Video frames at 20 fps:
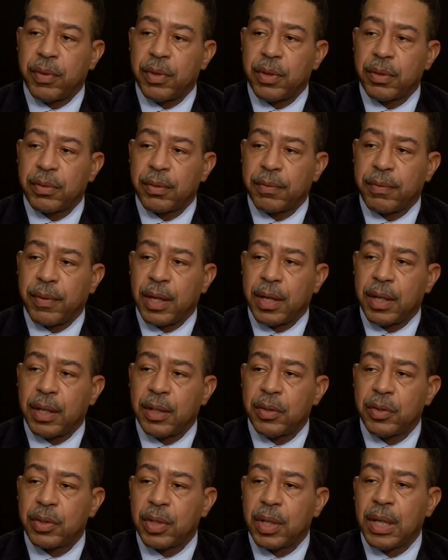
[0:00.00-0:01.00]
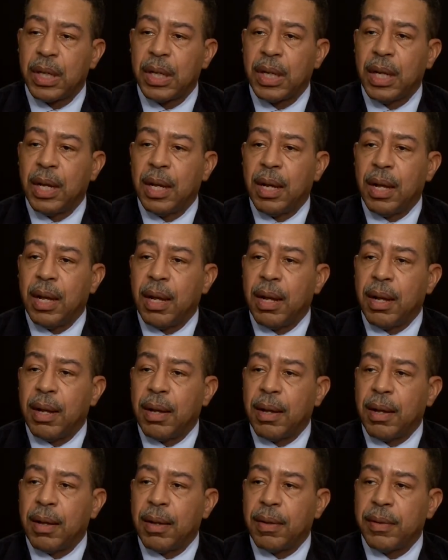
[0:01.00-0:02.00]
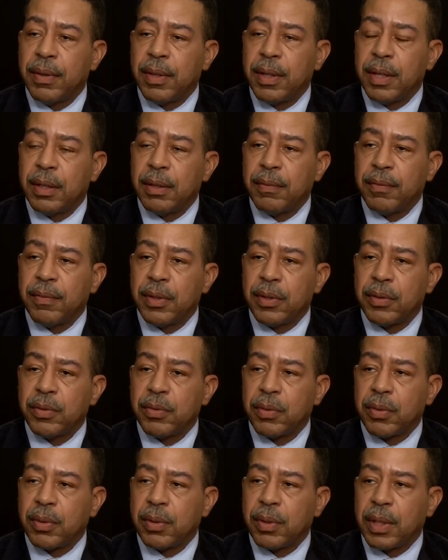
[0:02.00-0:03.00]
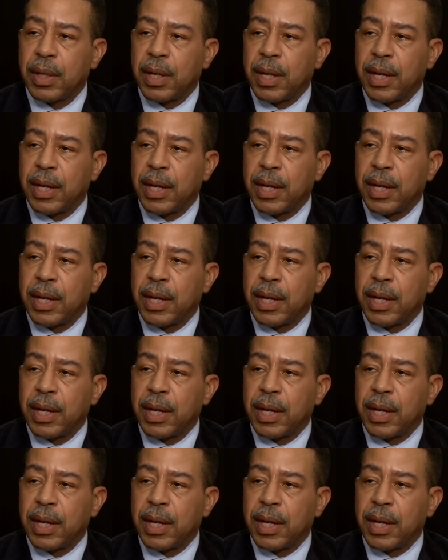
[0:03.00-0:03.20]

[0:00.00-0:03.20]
years of age. The individual